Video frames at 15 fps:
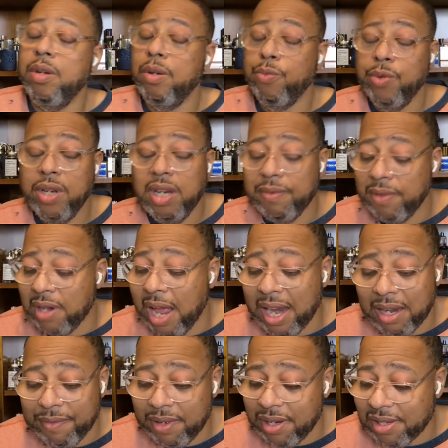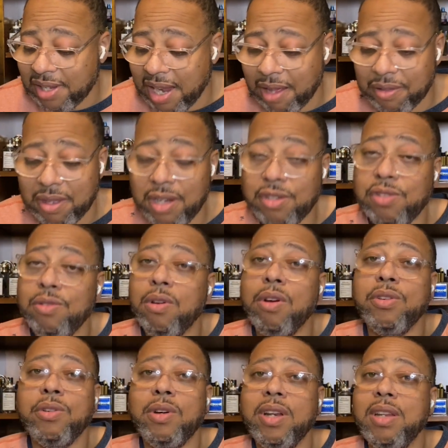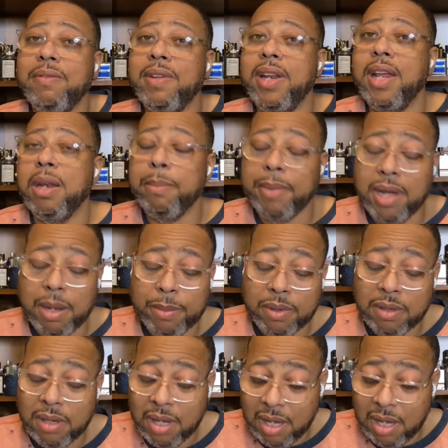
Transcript: I live in the Southeast. You all know I live in Alabama.